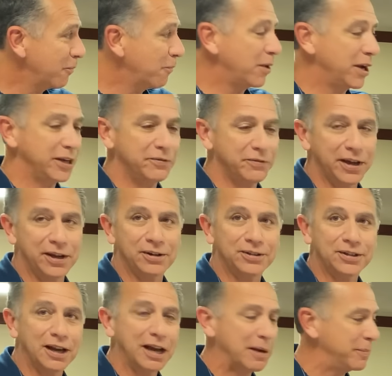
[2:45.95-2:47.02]
white vinyl
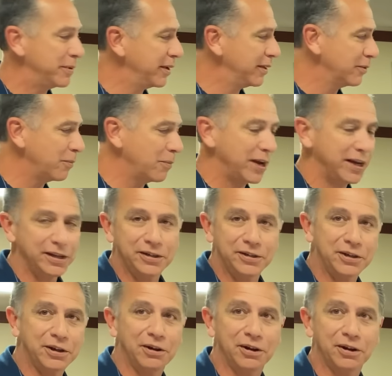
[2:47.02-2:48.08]
top and the white
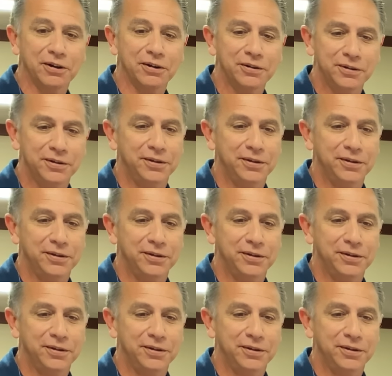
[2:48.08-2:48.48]
interior.